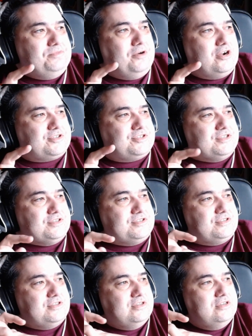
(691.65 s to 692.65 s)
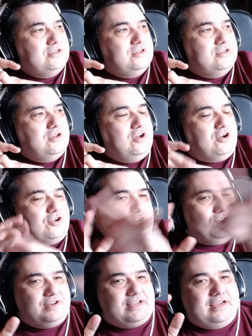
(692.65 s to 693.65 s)
boxes are
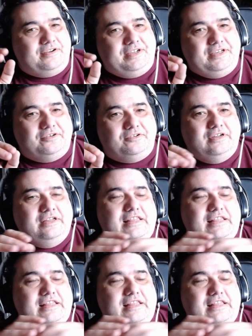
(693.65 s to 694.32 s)
going downhill.